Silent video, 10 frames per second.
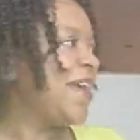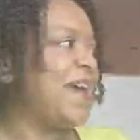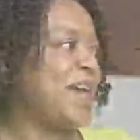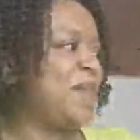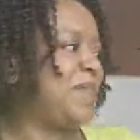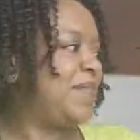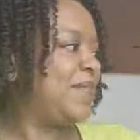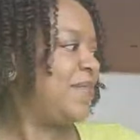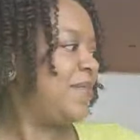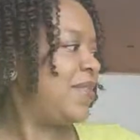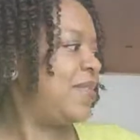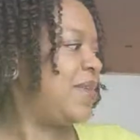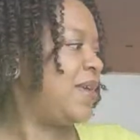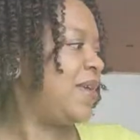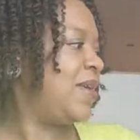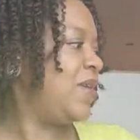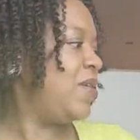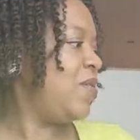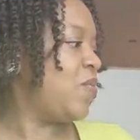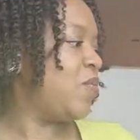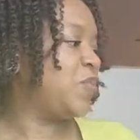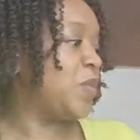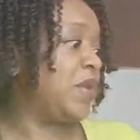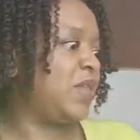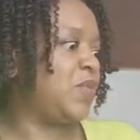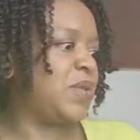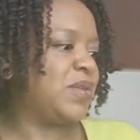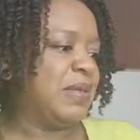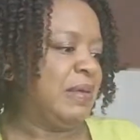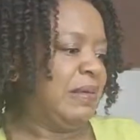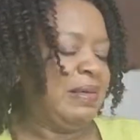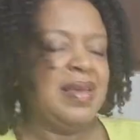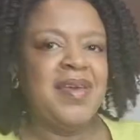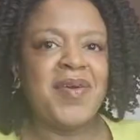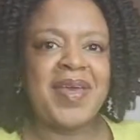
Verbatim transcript: Um, thank you. Oh, it's one of these ones. Yes,